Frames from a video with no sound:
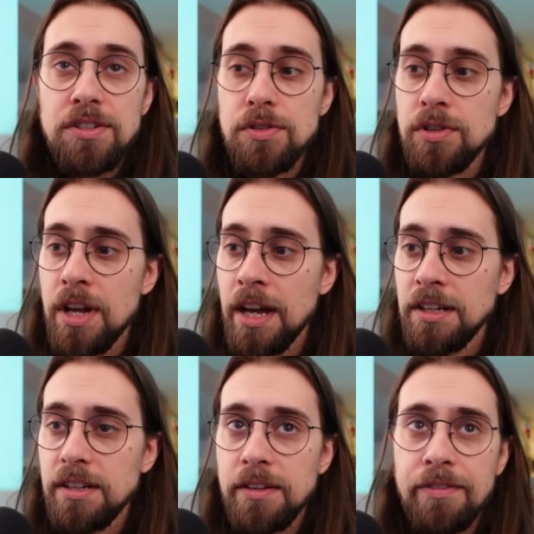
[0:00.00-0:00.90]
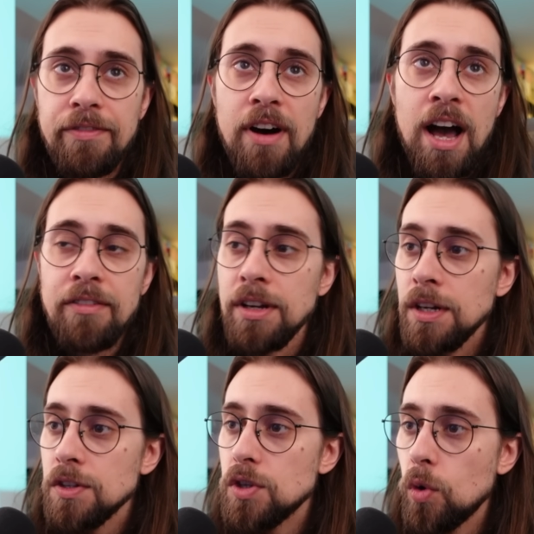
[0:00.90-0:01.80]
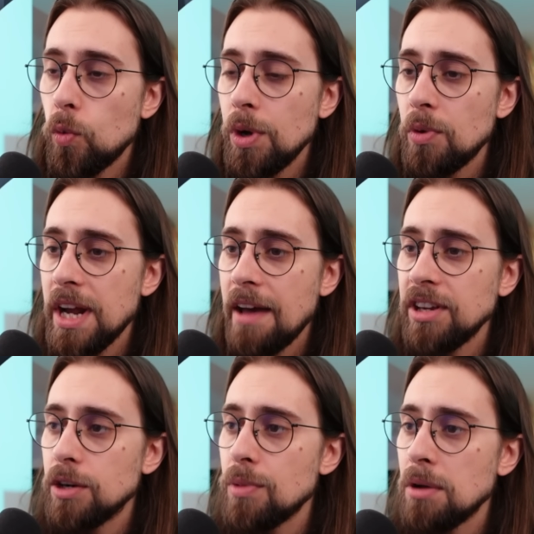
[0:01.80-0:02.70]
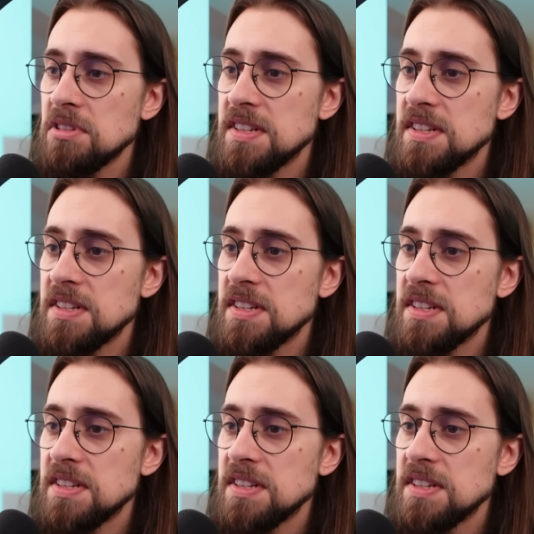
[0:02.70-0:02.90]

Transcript: to 95. So we were having around